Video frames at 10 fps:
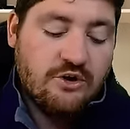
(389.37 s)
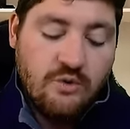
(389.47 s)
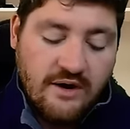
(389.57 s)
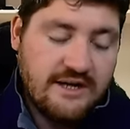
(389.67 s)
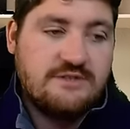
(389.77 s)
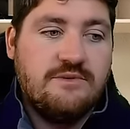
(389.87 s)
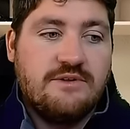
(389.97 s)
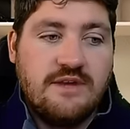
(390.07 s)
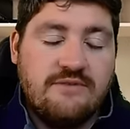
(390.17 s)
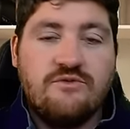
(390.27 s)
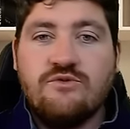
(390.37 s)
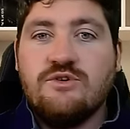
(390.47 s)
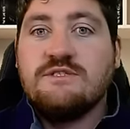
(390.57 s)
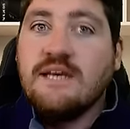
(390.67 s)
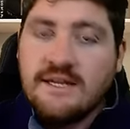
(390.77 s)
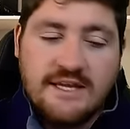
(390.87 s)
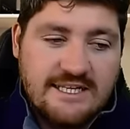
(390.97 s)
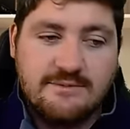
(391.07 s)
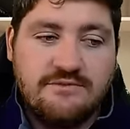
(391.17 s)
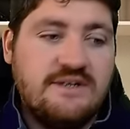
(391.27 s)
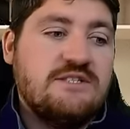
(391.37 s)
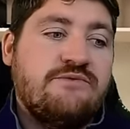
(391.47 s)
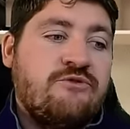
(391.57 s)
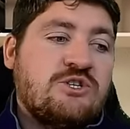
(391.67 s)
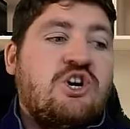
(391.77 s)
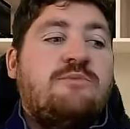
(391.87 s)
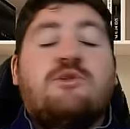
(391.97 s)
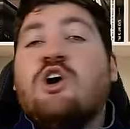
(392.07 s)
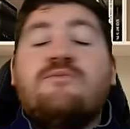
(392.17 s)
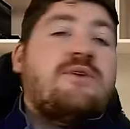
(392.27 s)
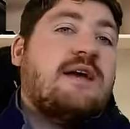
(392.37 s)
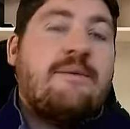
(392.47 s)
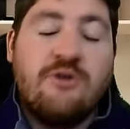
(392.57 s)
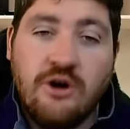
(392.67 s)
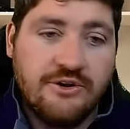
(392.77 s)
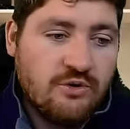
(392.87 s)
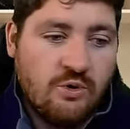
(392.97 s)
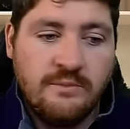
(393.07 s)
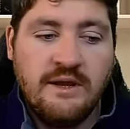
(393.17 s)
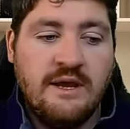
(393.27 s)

Kwagga Smith, Evan Roos, then a Jasper Wiese, for example, hopefully Cameron Hanekom